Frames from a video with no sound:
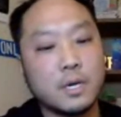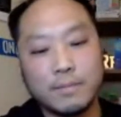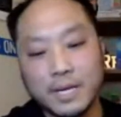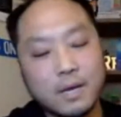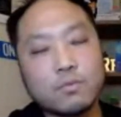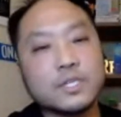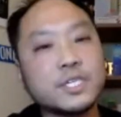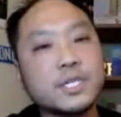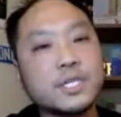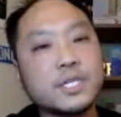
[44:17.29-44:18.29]
But again, we're
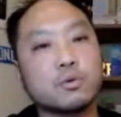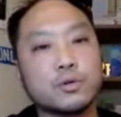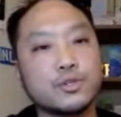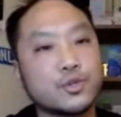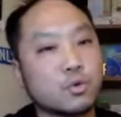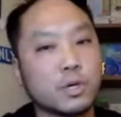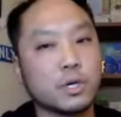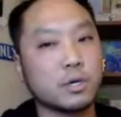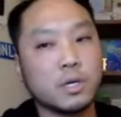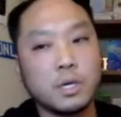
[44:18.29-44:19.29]
seeing shorter and
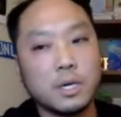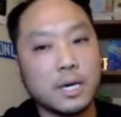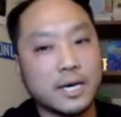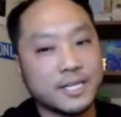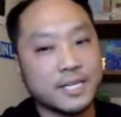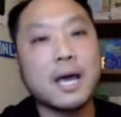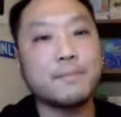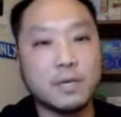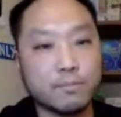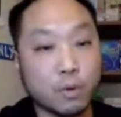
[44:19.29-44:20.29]
shorter time
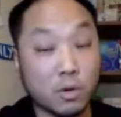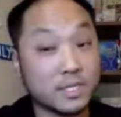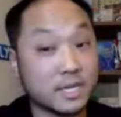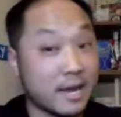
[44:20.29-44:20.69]
in ports.